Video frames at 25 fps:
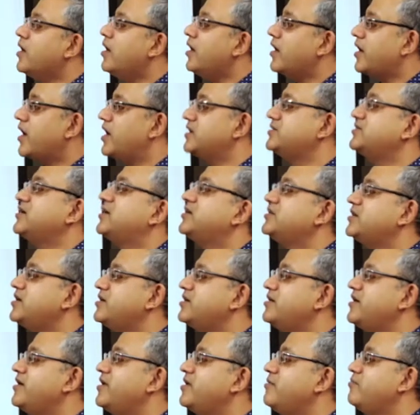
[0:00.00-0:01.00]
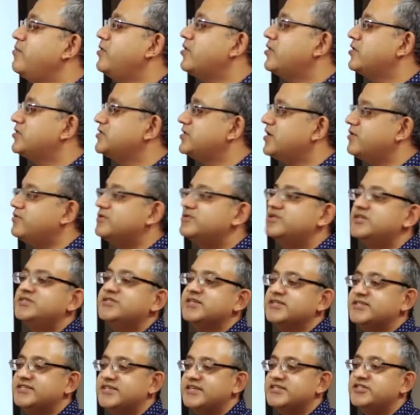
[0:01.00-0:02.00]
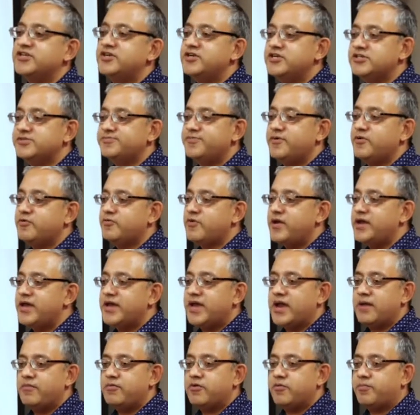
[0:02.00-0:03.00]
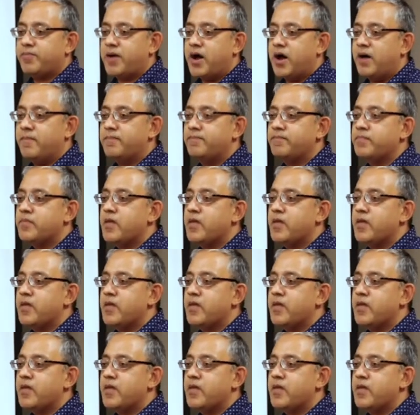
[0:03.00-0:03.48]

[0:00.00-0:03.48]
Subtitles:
Rajaraja did it because there was a succession dispute when he came to power.